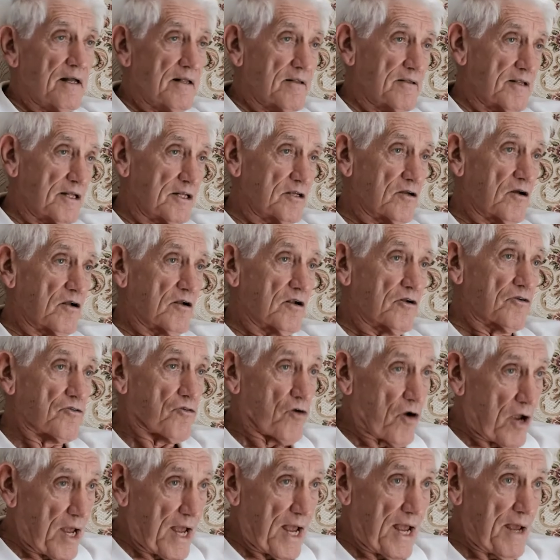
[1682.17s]
then got a
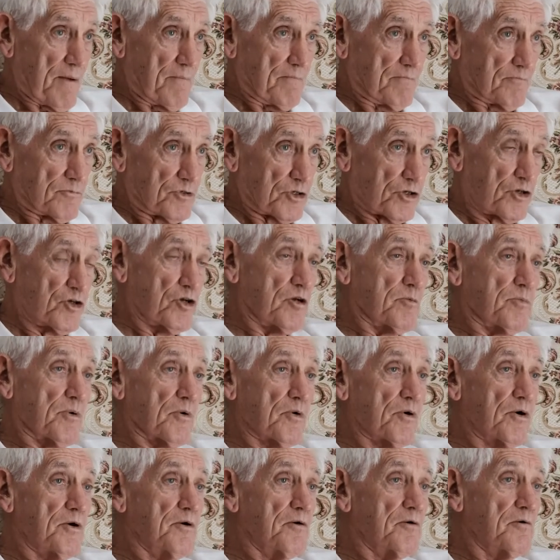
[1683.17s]
tram to
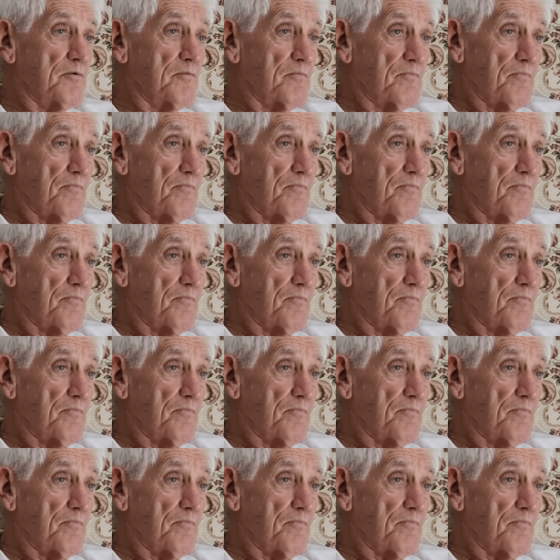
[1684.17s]
Cooperoo,